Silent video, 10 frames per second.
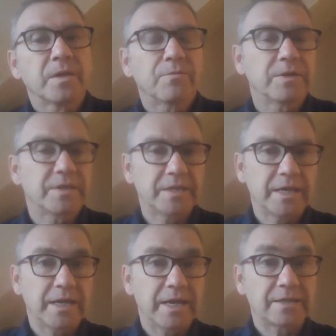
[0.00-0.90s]
right? The
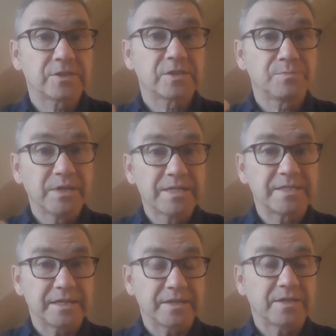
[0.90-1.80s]

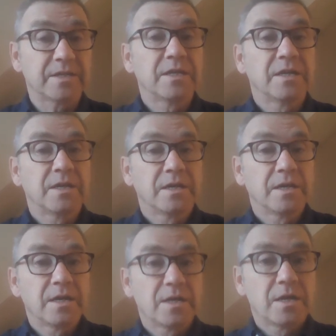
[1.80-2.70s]
explicit
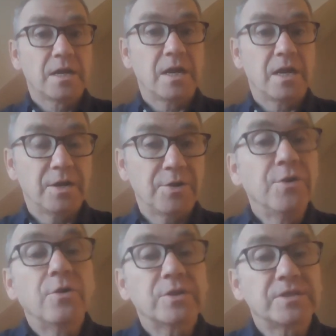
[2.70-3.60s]
uh,
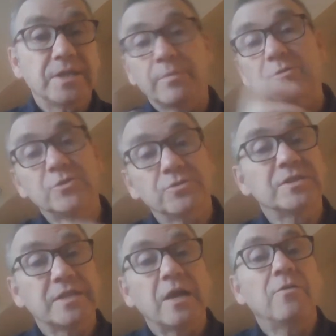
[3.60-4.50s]
noticing about
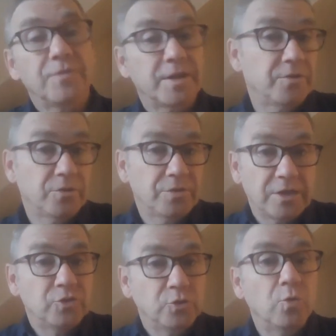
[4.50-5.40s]
yourself that
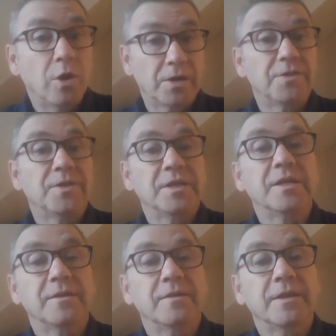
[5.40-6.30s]
that you are a
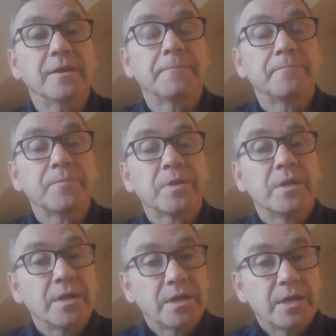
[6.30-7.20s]
thinking thing,
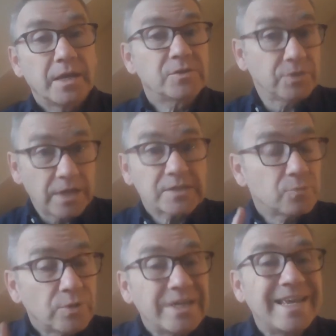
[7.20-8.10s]
and so yes,
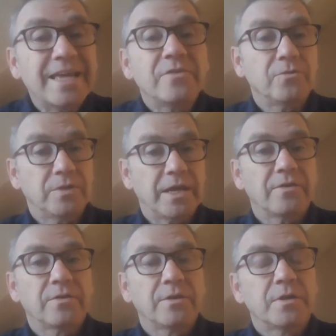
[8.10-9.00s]
we can do that
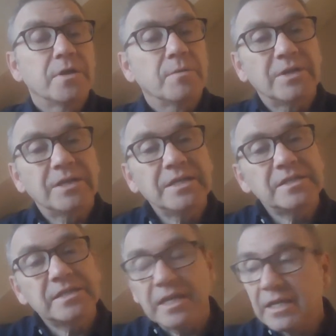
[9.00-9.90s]
but he's
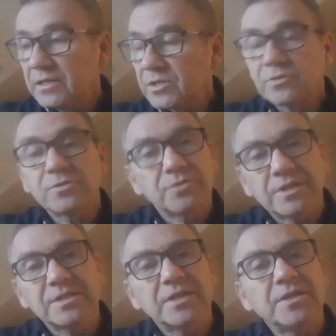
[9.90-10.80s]
saying, Sartre's
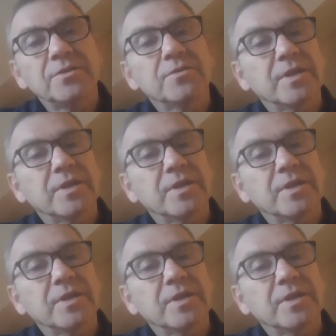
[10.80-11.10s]
trying to say here